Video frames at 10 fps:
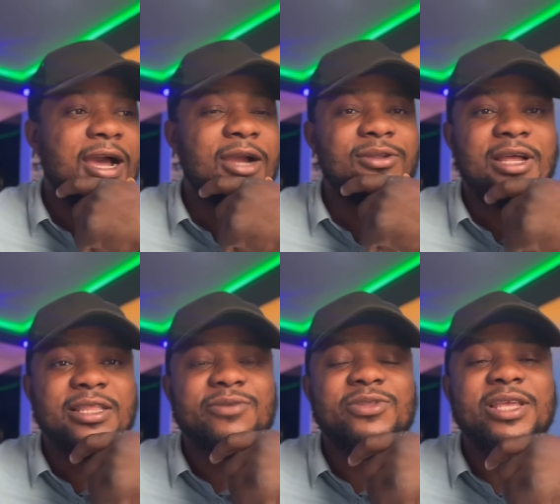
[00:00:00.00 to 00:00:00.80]
I don't know,
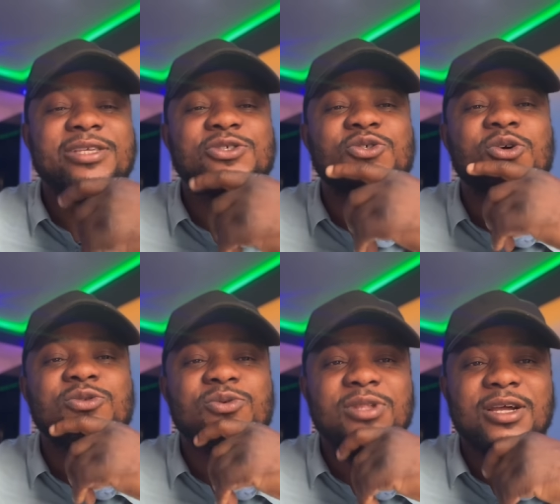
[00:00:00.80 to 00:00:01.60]
they would
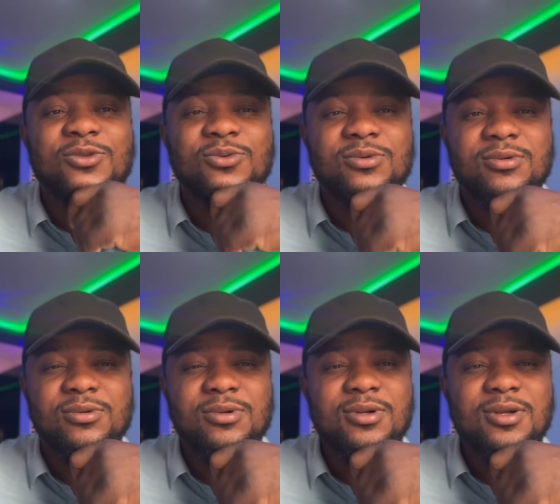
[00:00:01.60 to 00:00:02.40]
insult Ronaldo.
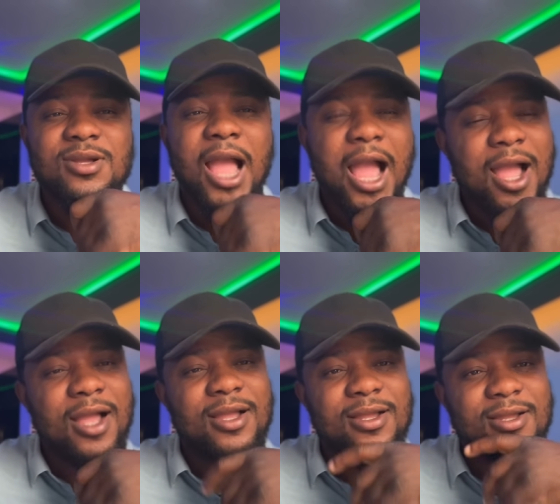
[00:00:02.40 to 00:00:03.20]

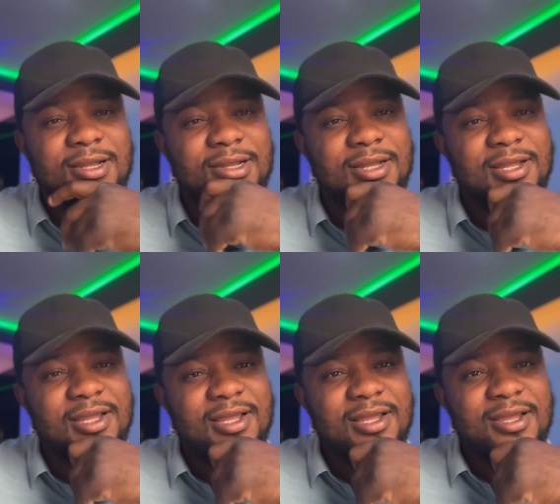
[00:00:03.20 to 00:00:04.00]
Ah,
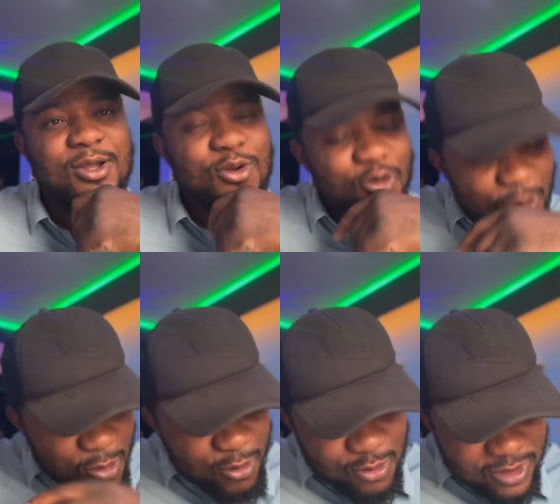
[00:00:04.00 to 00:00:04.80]
come
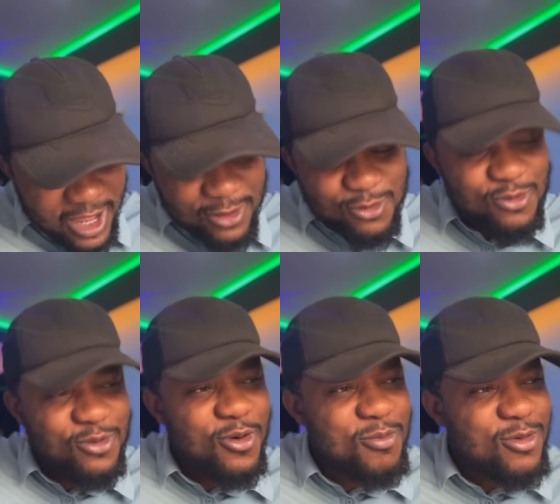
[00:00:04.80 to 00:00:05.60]
on, Ronaldo,
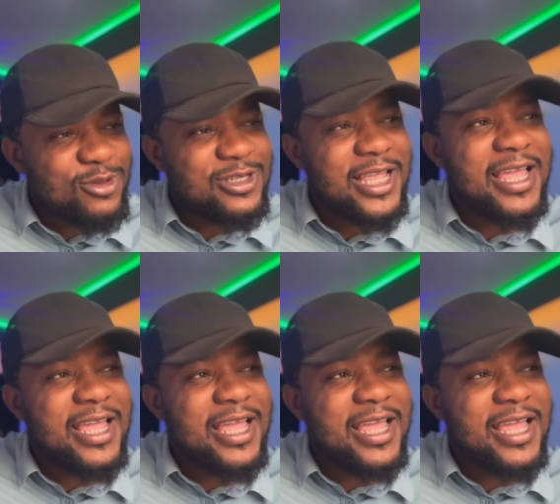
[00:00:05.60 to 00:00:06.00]
come on,